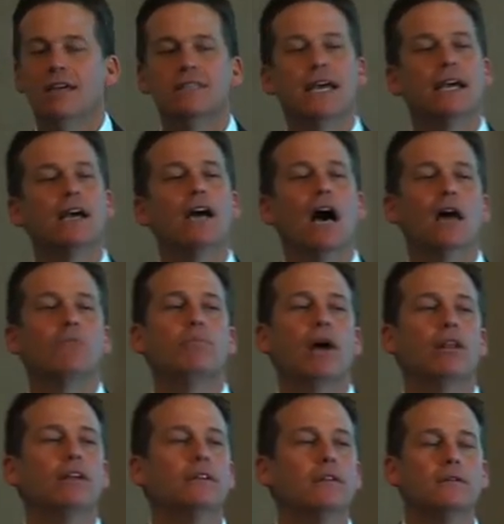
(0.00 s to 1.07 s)
Take a cotton
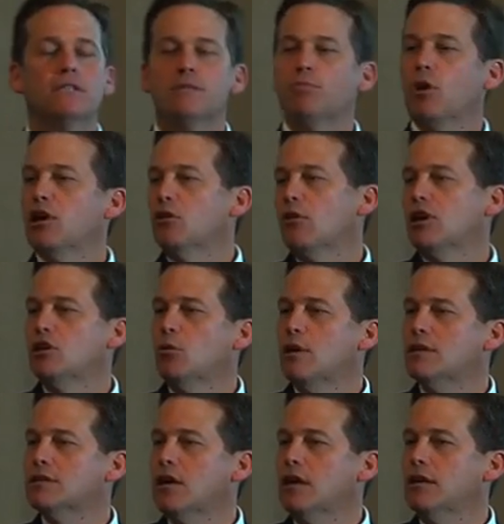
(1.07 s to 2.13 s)
pellet, spray your endo
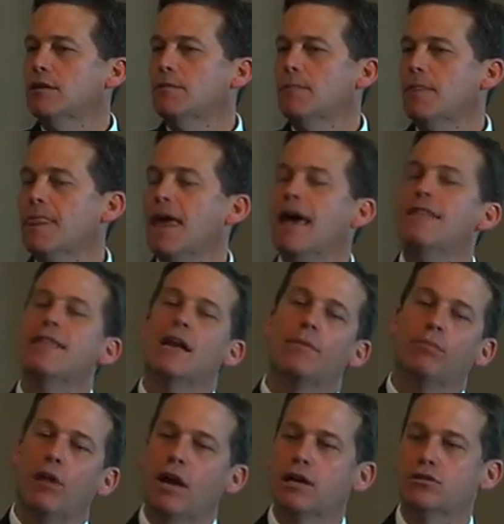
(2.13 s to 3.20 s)
ice on it, and then
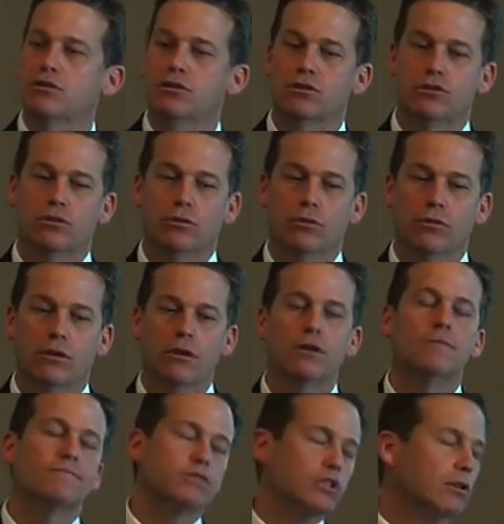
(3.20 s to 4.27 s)
apply it to the tooth.
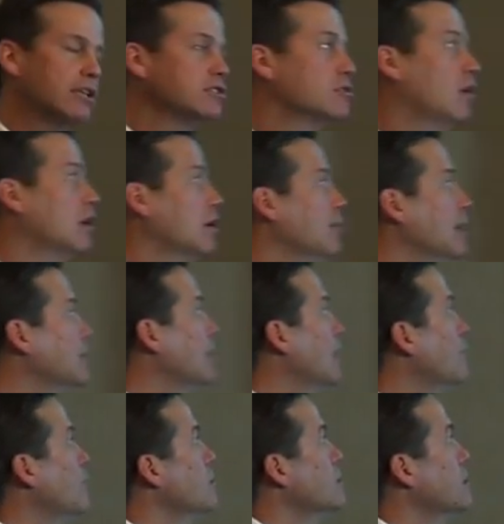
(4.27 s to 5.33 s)
So let's talk about
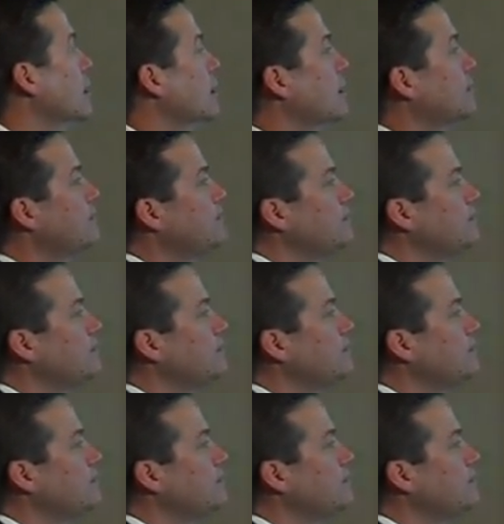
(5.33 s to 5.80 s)
that for a second.